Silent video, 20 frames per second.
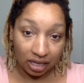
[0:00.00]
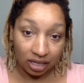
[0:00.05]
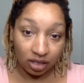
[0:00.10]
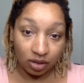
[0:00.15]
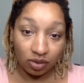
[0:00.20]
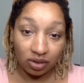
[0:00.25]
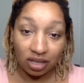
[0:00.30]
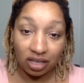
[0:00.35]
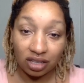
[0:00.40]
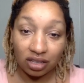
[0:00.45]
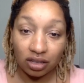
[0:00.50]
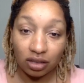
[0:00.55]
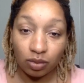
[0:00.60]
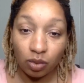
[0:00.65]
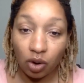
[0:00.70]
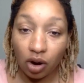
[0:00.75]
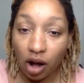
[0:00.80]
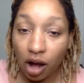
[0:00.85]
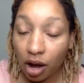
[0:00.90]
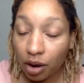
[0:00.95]
So this is
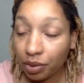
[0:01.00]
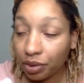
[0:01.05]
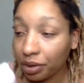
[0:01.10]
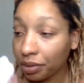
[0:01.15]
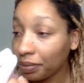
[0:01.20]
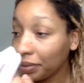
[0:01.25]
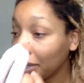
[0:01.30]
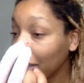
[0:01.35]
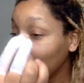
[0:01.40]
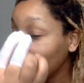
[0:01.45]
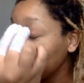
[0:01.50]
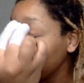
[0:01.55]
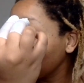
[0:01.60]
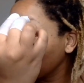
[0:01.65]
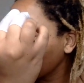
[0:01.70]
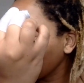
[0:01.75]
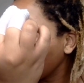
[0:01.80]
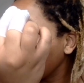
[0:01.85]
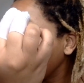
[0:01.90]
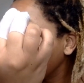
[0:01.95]
more awkward
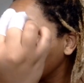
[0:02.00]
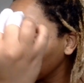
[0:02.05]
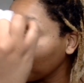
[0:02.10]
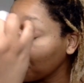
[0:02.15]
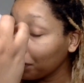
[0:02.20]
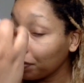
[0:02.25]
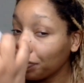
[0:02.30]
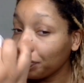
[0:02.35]
because I'm